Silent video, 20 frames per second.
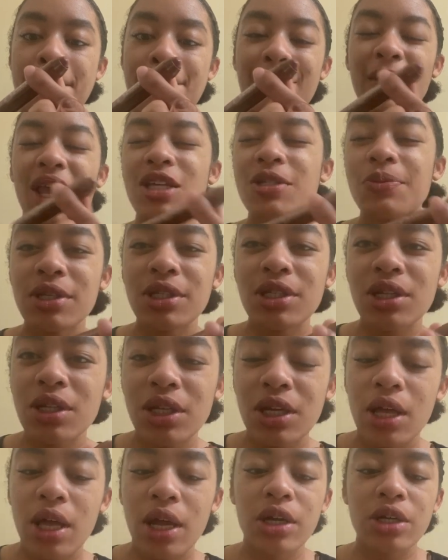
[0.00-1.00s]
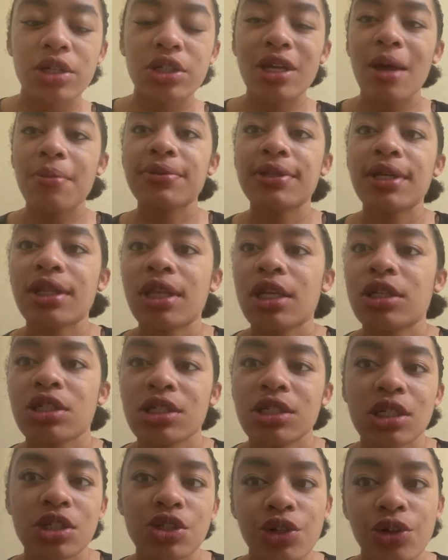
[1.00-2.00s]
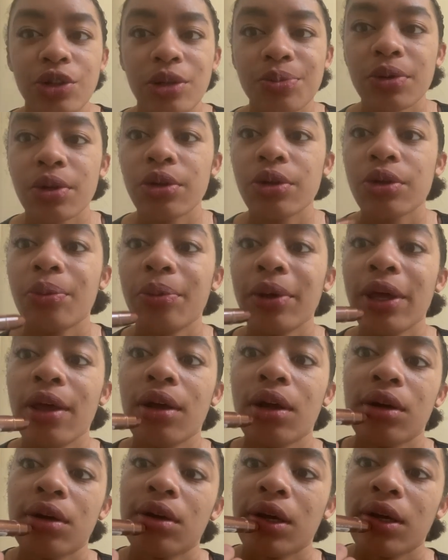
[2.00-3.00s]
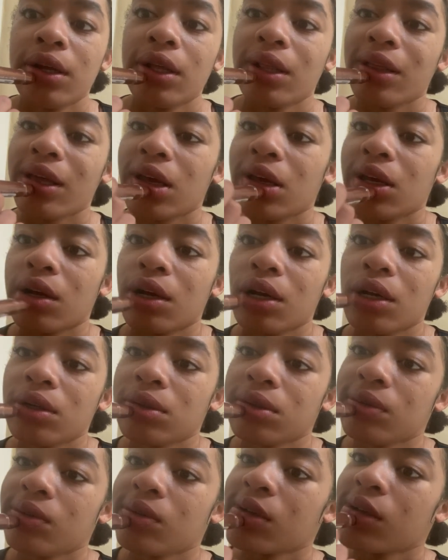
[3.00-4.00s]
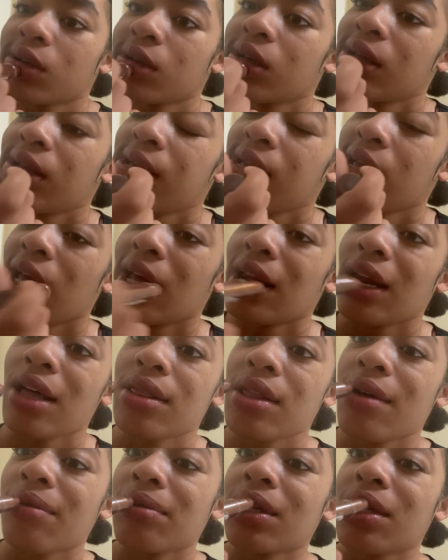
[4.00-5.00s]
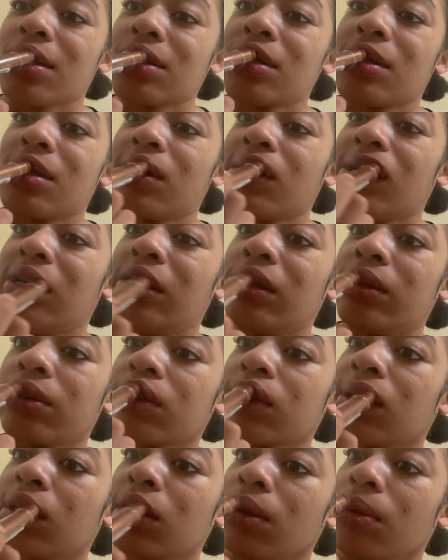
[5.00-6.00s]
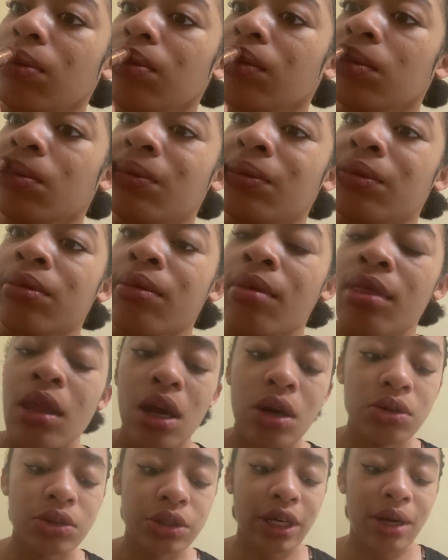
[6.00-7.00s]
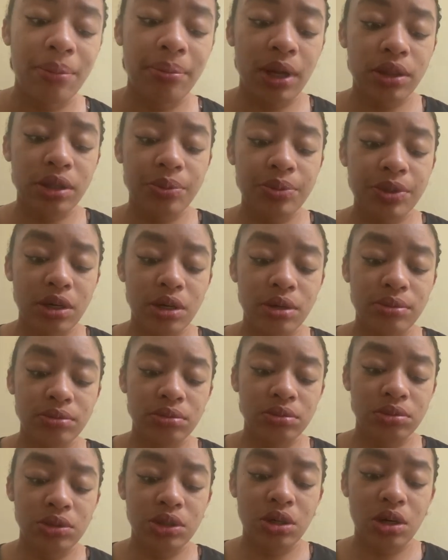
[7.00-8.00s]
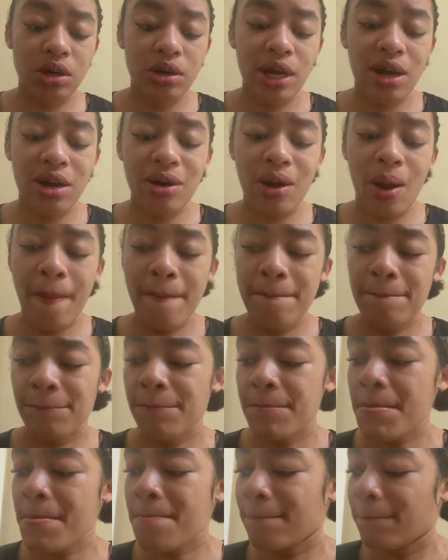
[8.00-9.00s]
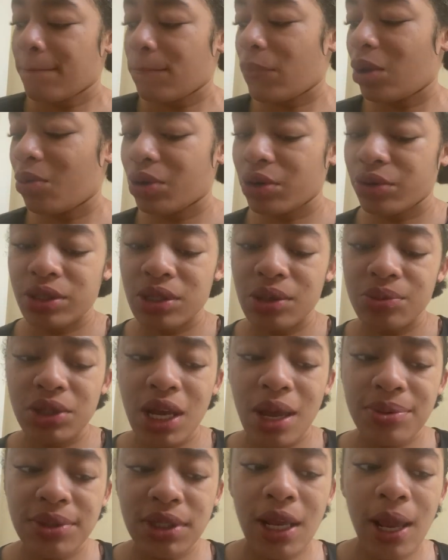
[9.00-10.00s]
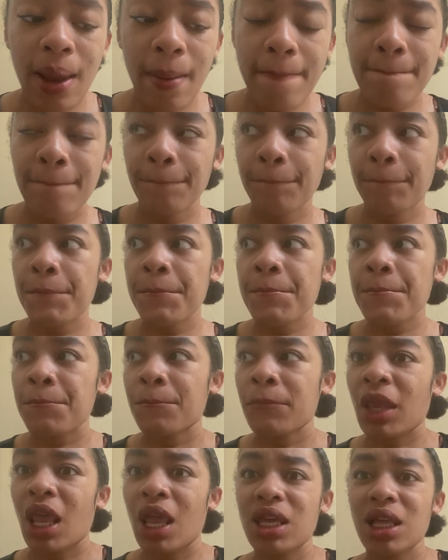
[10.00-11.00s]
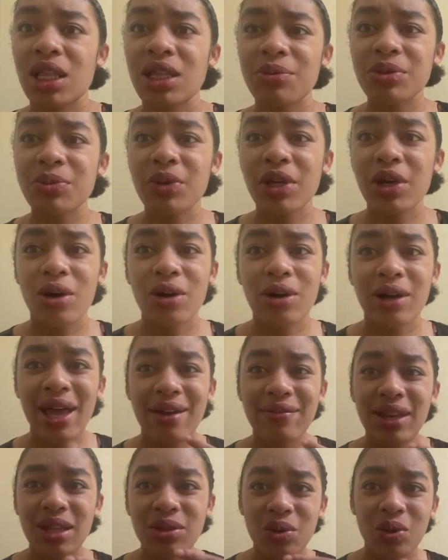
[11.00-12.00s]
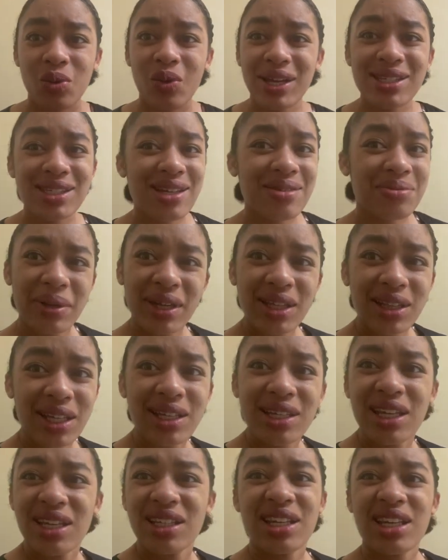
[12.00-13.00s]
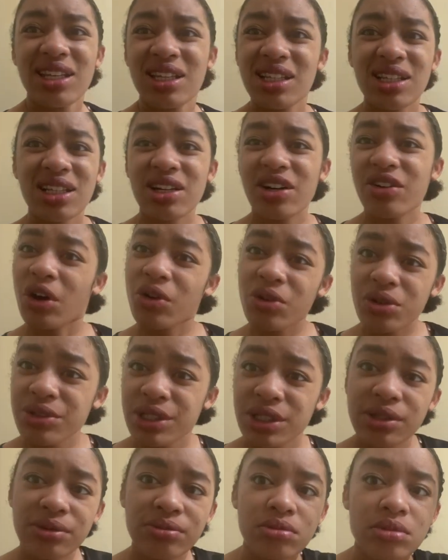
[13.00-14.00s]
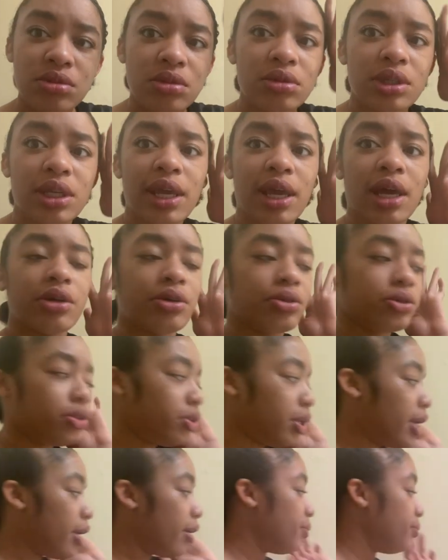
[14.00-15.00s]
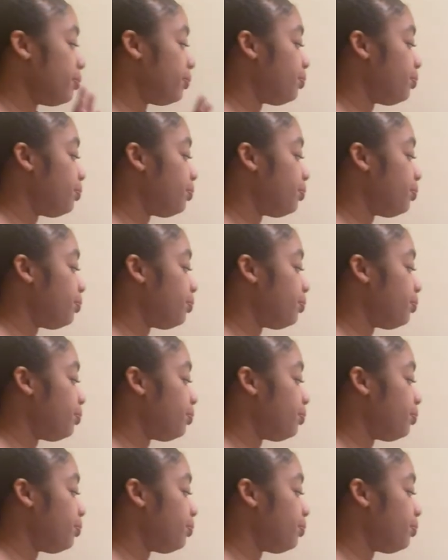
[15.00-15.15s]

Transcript: It's basically like a chapstick that just tints your lips a little bit, like, and I love it because it don't, don't chap my lips up. You know how when you put on some chapstick, your lips be all have that little white stuff peeling and it look gross. Yeah, don't do that.